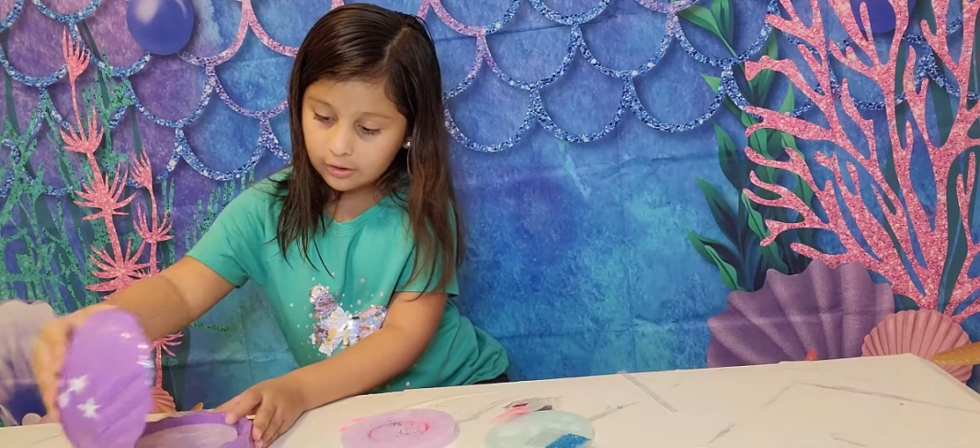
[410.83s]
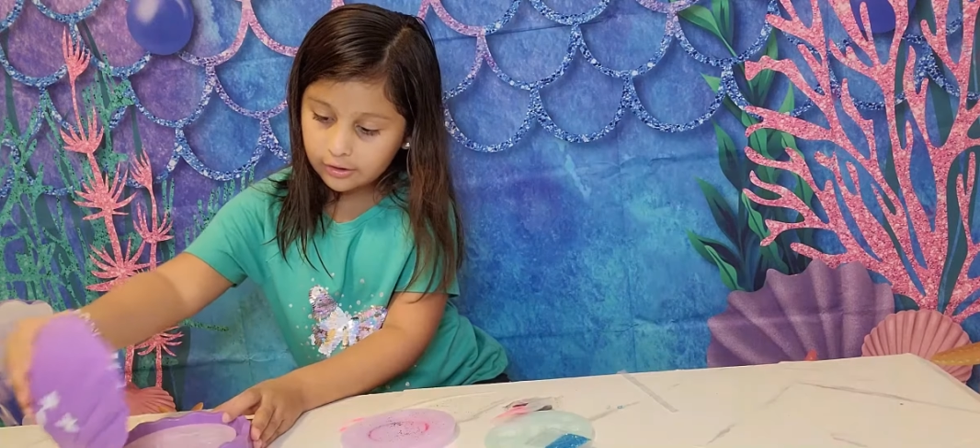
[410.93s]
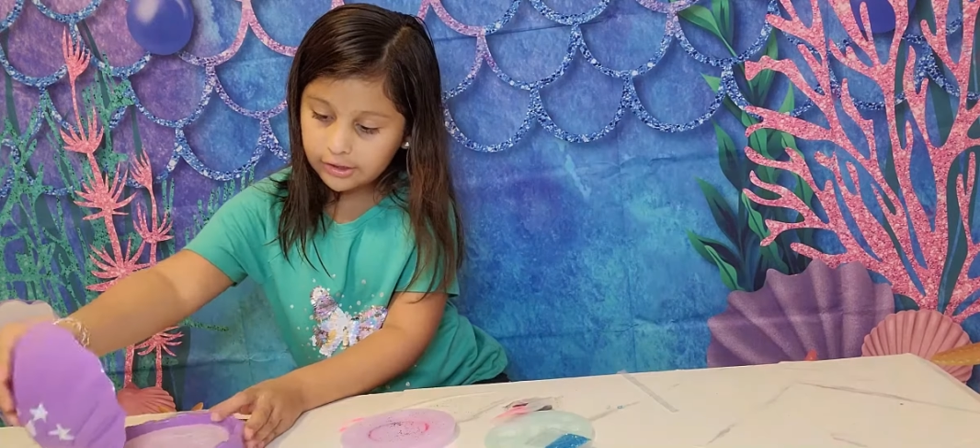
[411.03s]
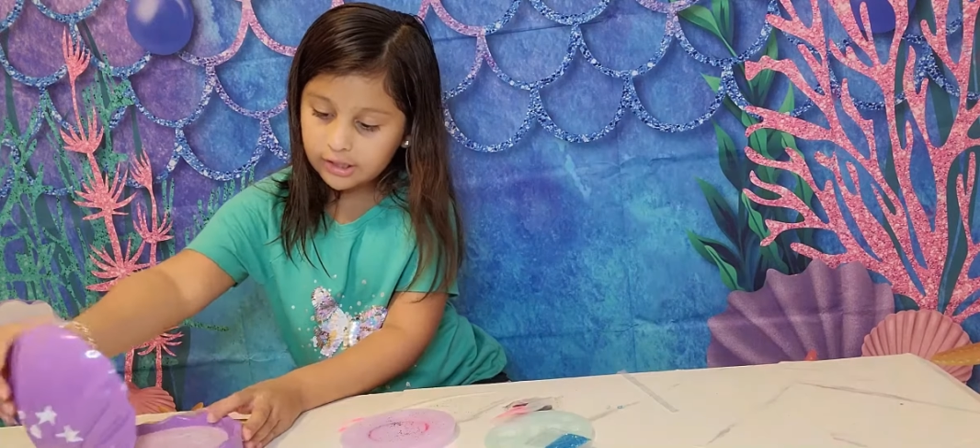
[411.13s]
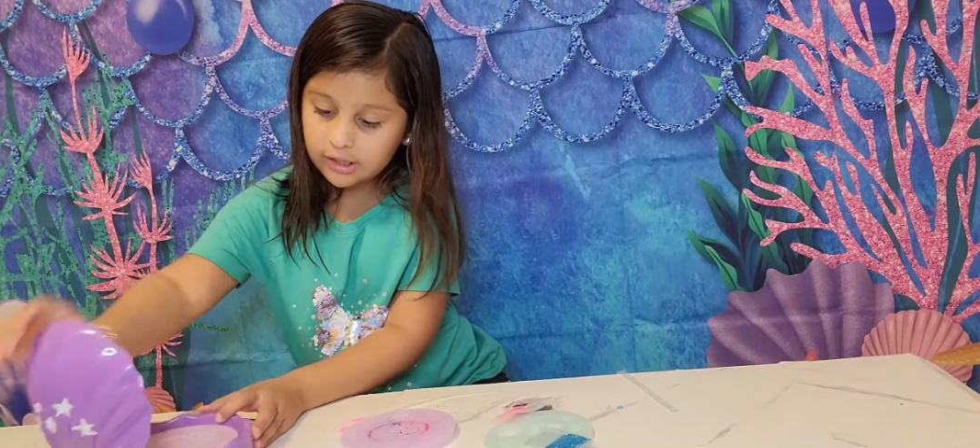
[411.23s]

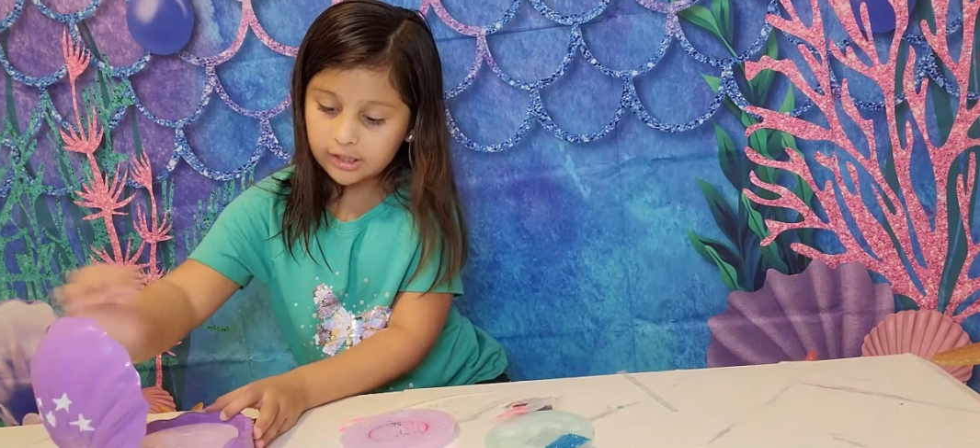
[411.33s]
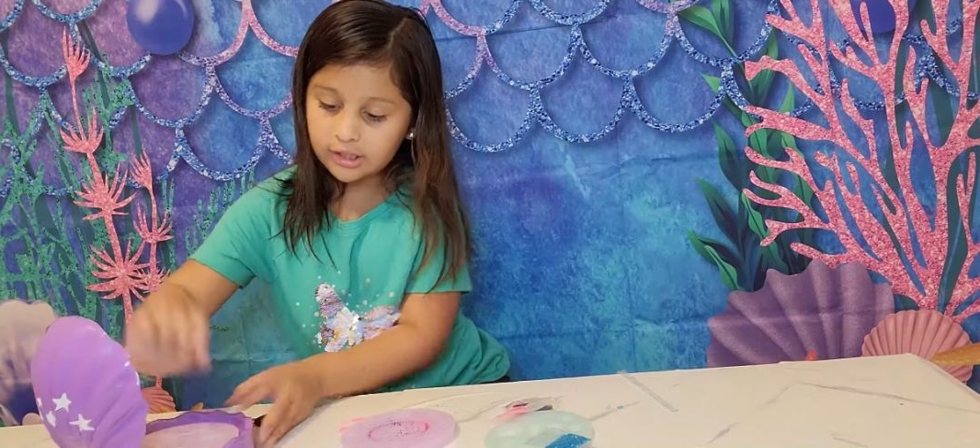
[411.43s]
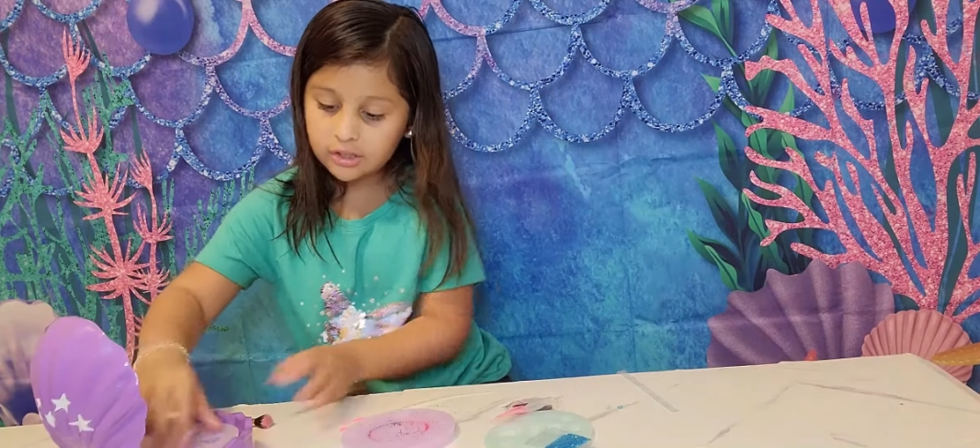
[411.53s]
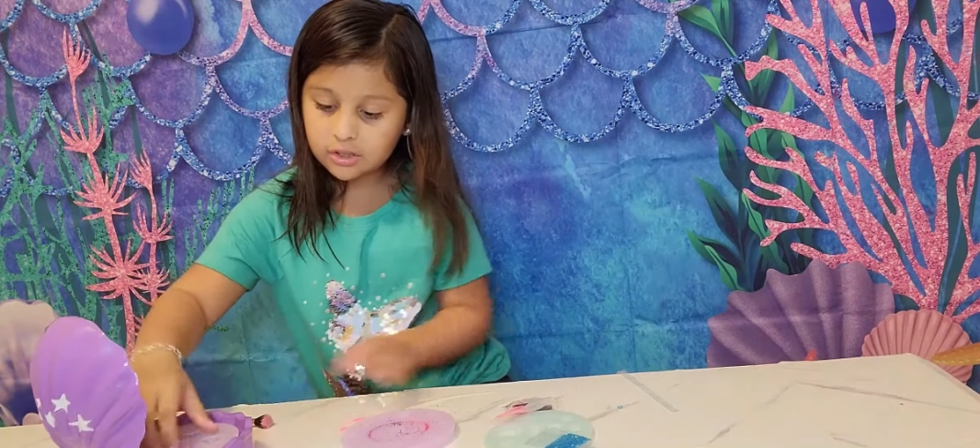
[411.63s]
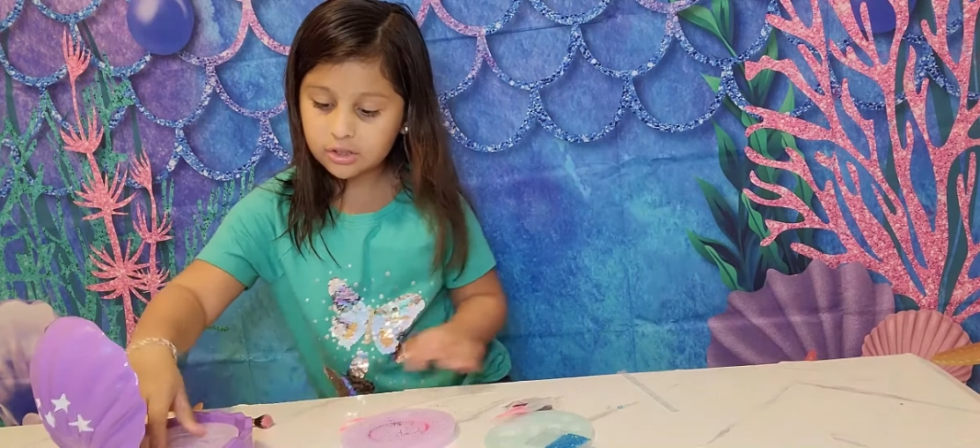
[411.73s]
on
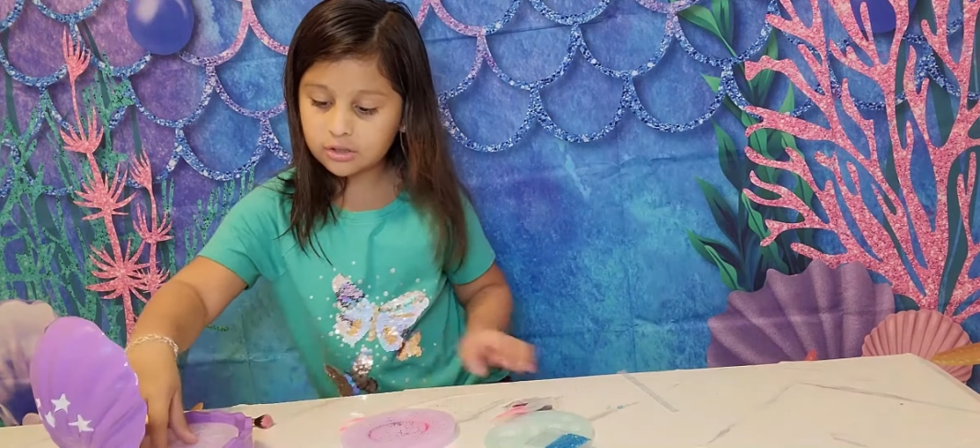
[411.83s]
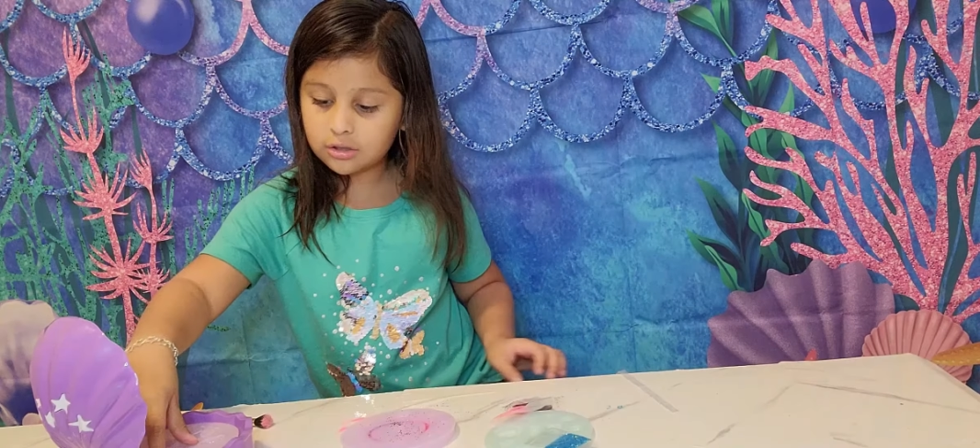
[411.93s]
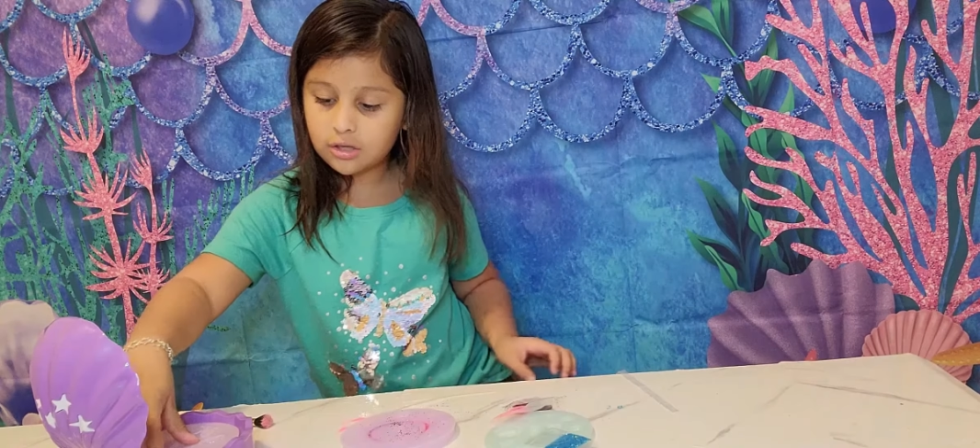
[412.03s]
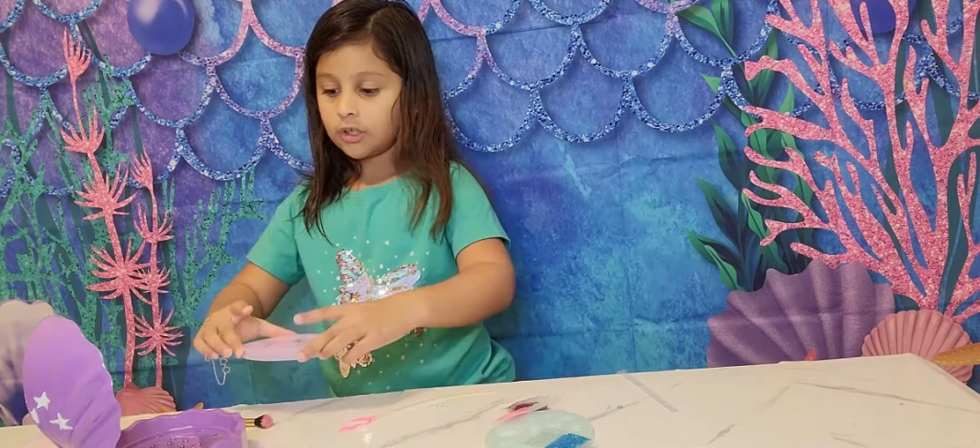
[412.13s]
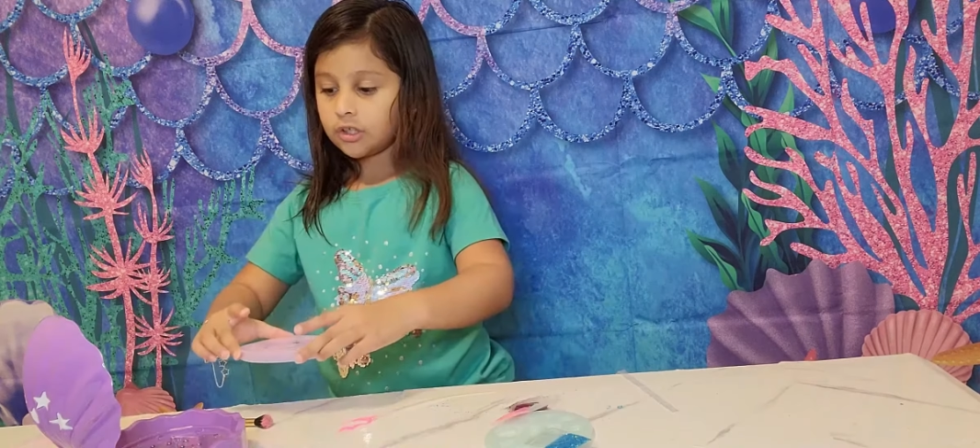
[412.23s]
this.
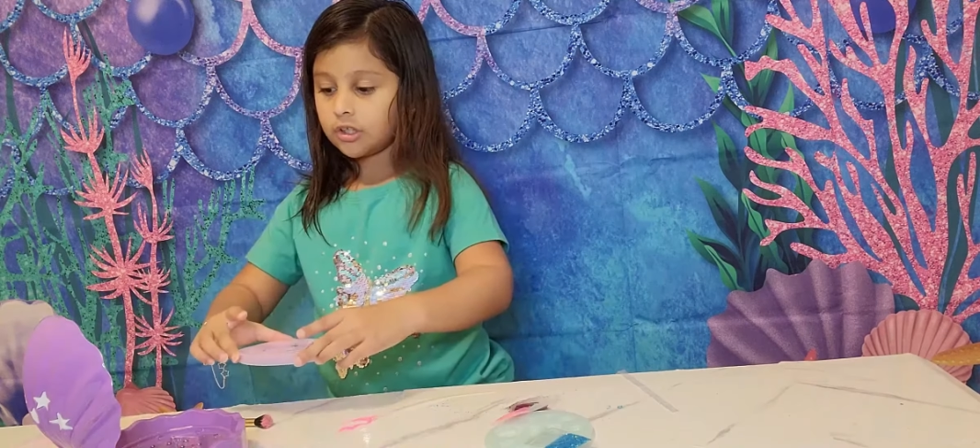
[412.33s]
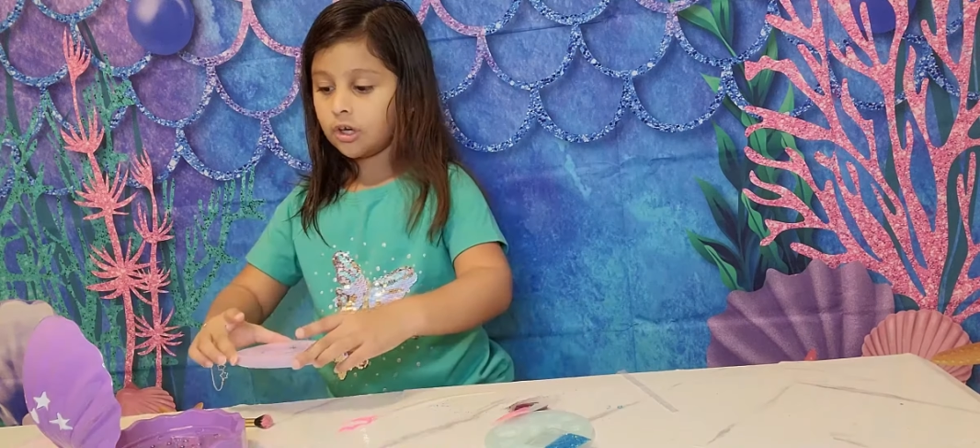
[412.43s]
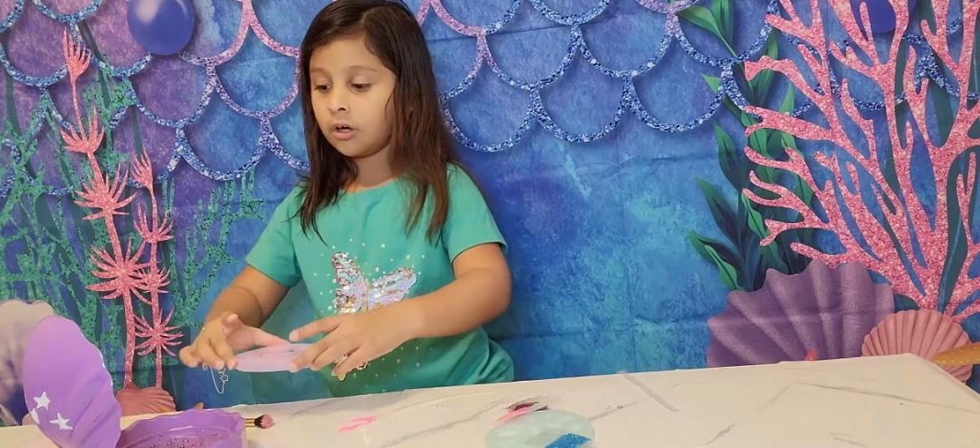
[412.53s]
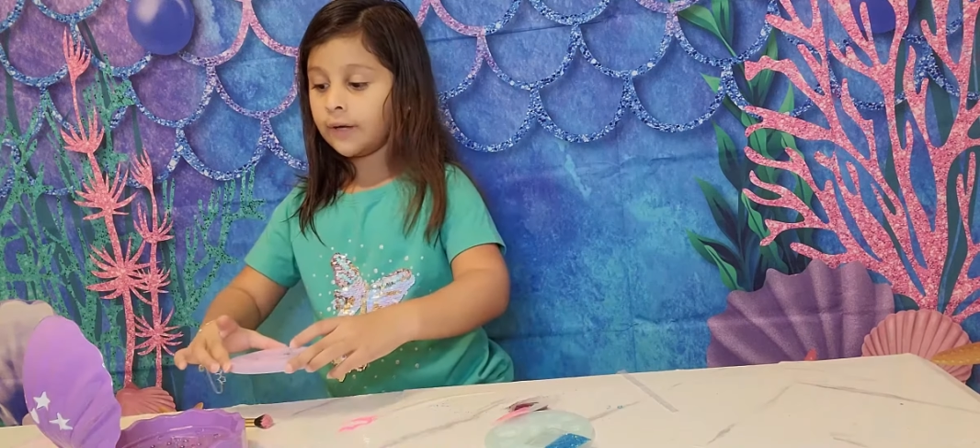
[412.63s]
So